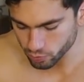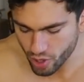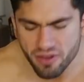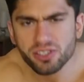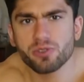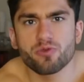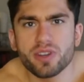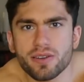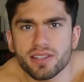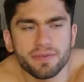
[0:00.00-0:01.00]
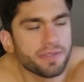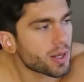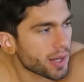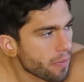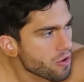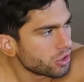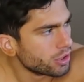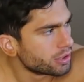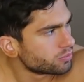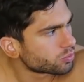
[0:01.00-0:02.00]
that was actually really nice and filling. It
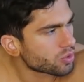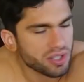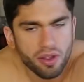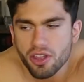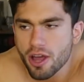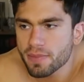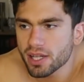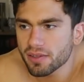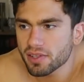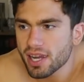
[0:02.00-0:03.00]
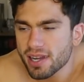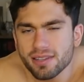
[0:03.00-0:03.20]
was our third meal of the day.